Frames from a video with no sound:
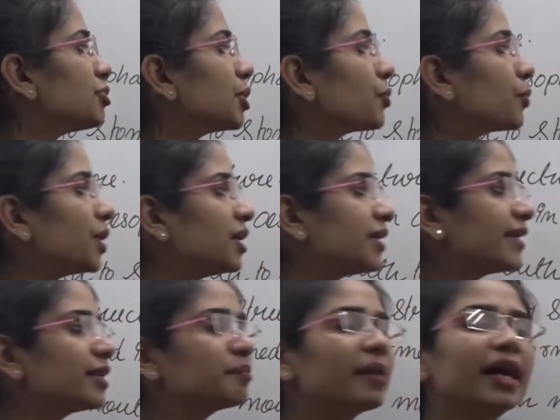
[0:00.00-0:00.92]

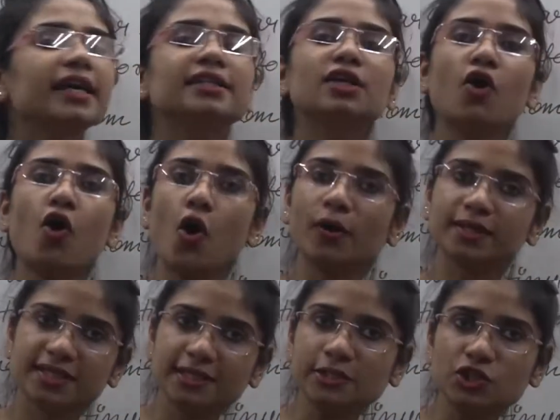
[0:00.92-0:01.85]
secreted by the
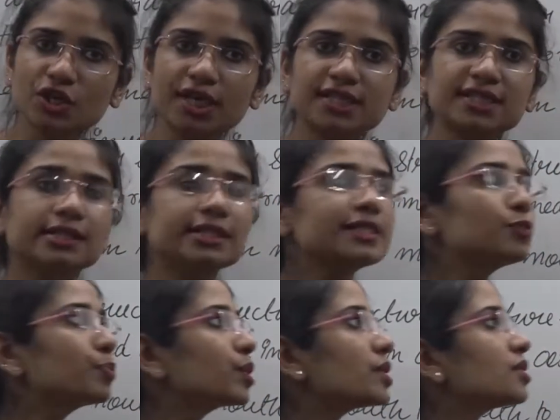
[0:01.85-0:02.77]
oxyntic
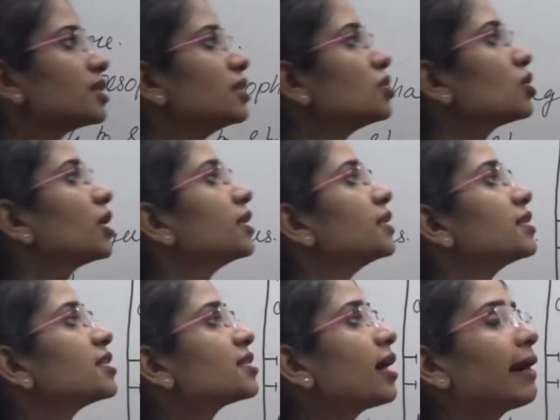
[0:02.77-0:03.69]
cells present
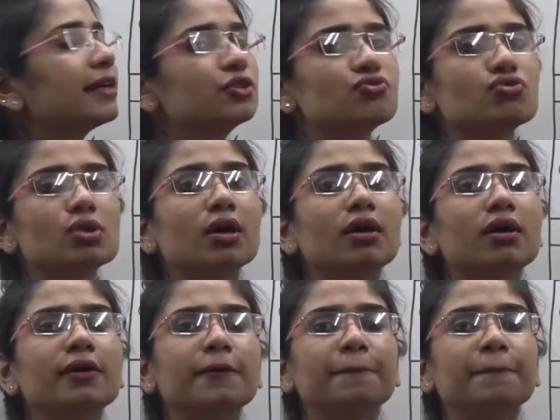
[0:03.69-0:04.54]
inside the